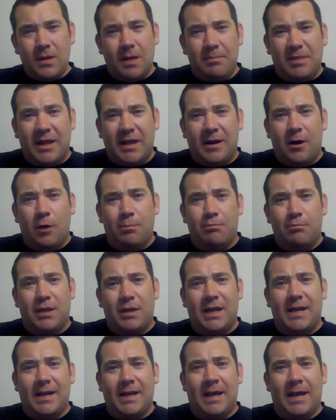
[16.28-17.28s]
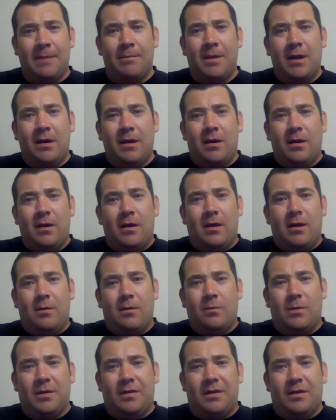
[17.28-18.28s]
I played an open play game
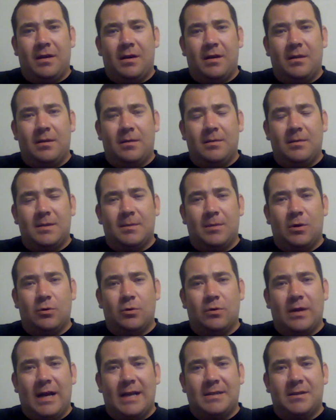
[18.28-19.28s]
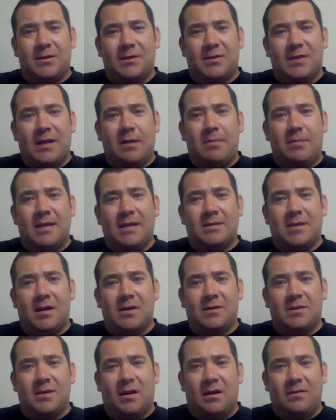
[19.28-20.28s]
with some local guys here, Center Mass
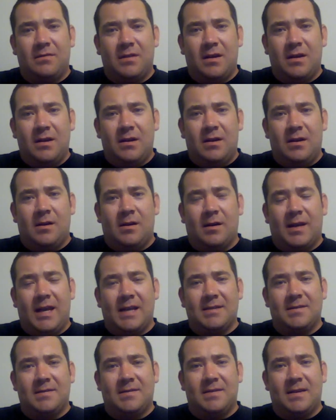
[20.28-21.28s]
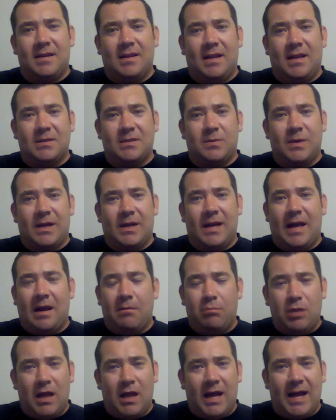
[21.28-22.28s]
Airsoft, here in Kansas City last week, and had a
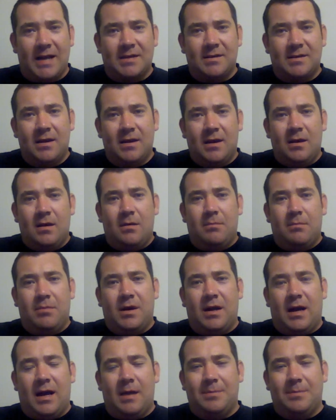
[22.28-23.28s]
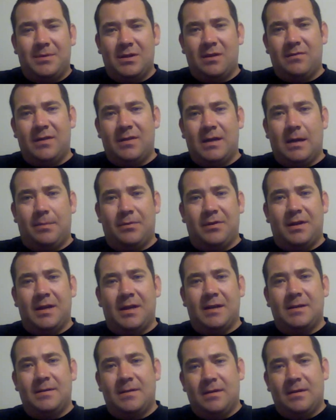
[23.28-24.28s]
blast. But I observed a couple
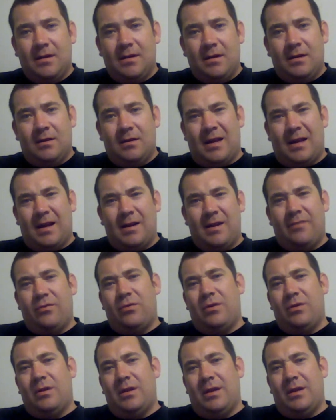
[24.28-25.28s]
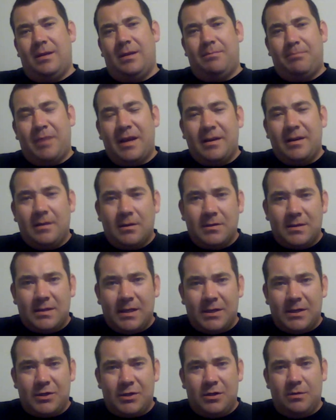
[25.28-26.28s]
things that I never really paid close
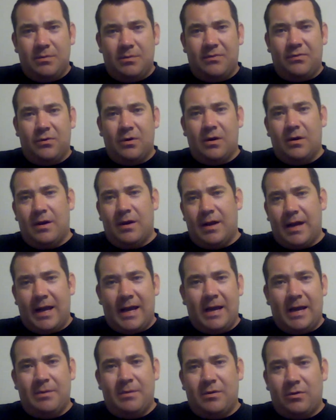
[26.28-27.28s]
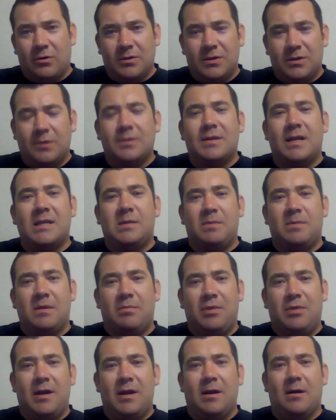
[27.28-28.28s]
attention to before in an admin role. So it was nice to be
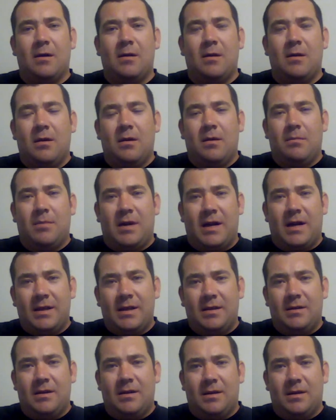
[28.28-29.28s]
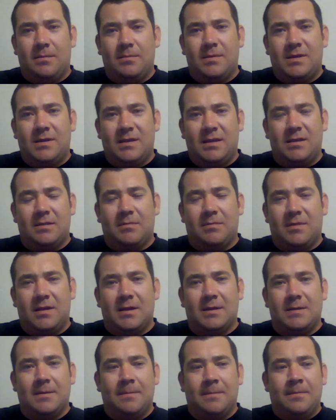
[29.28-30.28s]
a player, but I did see some
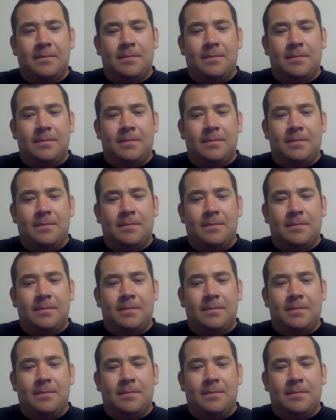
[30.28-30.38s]
things.